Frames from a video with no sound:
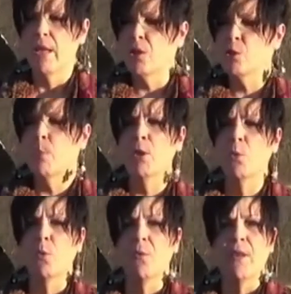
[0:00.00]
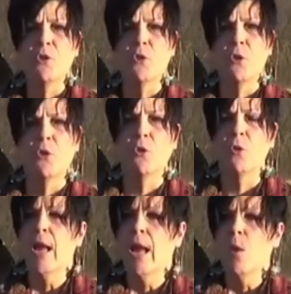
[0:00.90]
Each month will feature
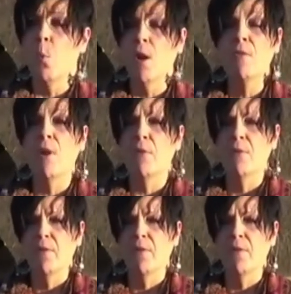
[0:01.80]
one of our